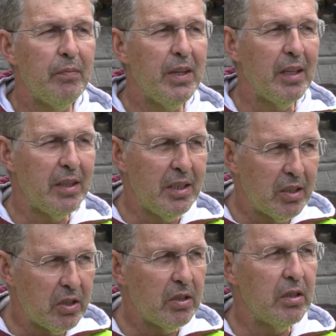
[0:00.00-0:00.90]
that
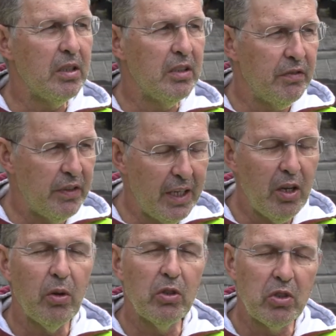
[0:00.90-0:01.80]
is is very
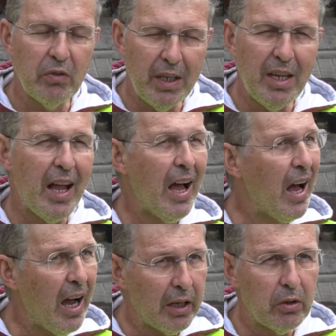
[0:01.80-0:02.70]
also very
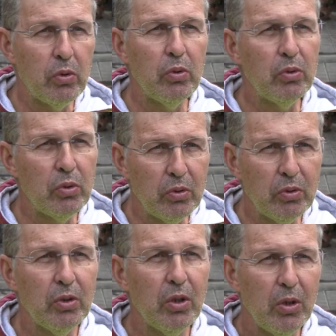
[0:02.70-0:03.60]
hard to to